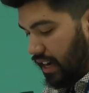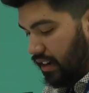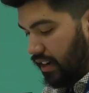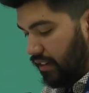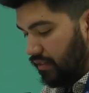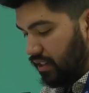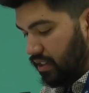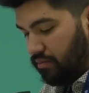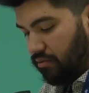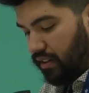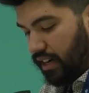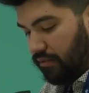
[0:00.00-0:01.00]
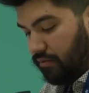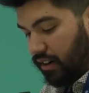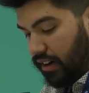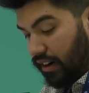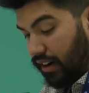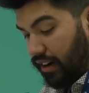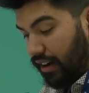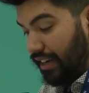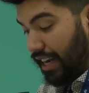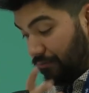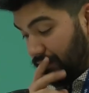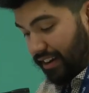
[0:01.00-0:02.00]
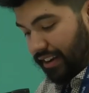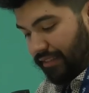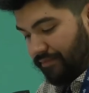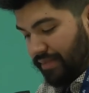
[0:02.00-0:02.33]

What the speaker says: caregiver support network.